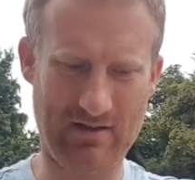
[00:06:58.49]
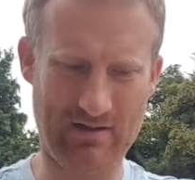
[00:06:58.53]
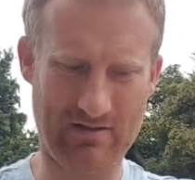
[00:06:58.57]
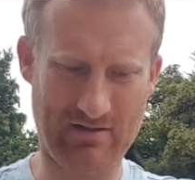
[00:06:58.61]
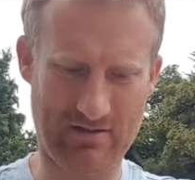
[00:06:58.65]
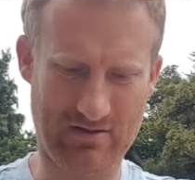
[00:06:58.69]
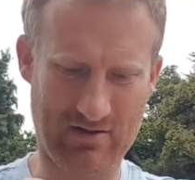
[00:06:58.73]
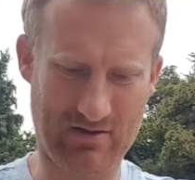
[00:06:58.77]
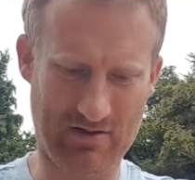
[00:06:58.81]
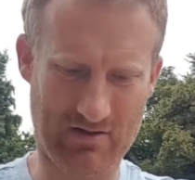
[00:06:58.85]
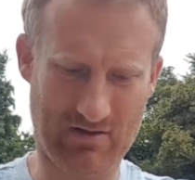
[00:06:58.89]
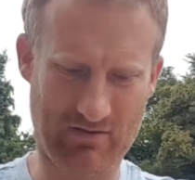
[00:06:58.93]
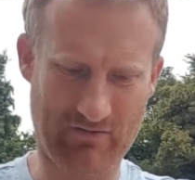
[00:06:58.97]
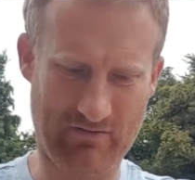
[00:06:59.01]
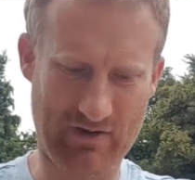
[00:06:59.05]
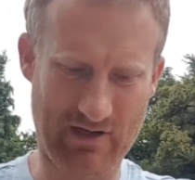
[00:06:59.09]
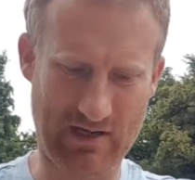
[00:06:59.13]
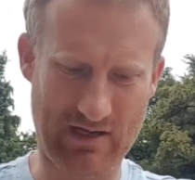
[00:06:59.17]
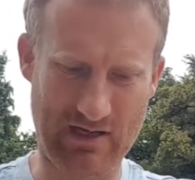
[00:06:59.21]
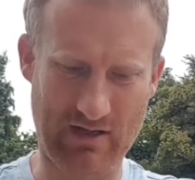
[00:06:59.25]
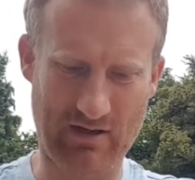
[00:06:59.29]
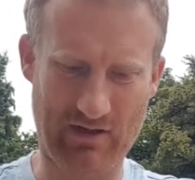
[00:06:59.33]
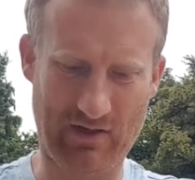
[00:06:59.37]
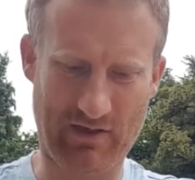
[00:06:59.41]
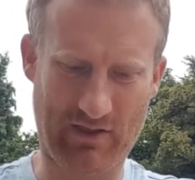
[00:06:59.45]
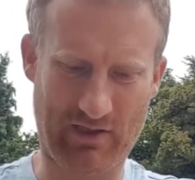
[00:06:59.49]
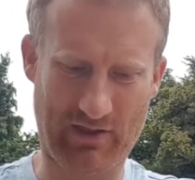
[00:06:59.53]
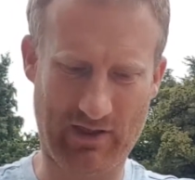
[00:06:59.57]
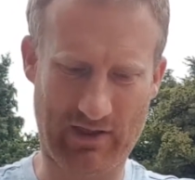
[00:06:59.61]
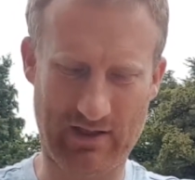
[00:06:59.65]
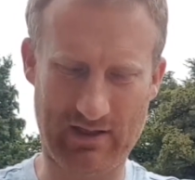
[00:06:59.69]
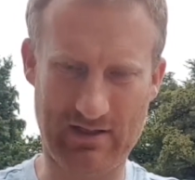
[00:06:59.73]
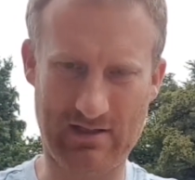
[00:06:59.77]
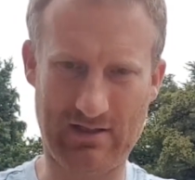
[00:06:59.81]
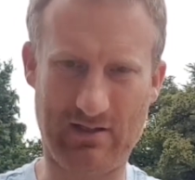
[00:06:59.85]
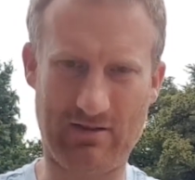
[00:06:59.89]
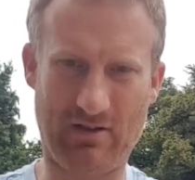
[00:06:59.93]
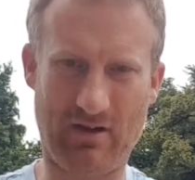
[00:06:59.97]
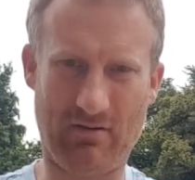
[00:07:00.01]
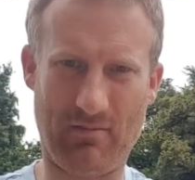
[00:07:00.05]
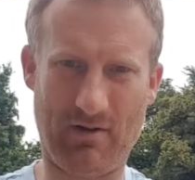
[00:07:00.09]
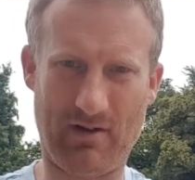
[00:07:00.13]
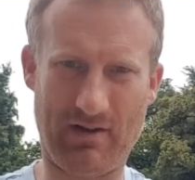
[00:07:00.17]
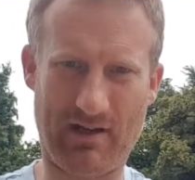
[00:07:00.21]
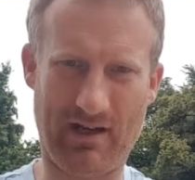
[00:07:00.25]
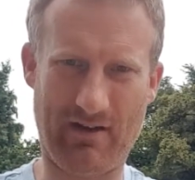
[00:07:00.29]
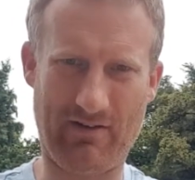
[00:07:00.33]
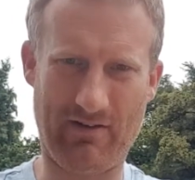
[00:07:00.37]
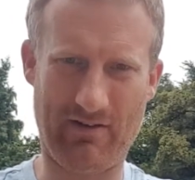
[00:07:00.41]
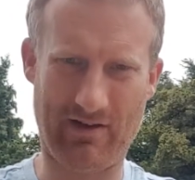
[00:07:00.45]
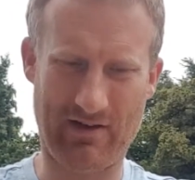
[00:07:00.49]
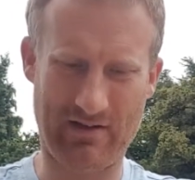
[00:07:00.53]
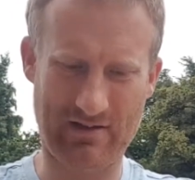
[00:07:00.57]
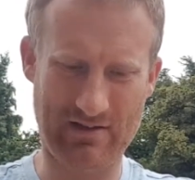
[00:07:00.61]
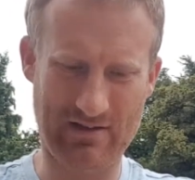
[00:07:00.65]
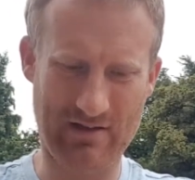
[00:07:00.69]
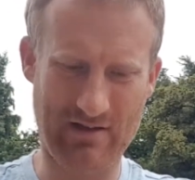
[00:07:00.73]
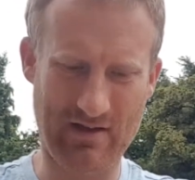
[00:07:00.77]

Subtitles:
So just really light things I don't mind carrying.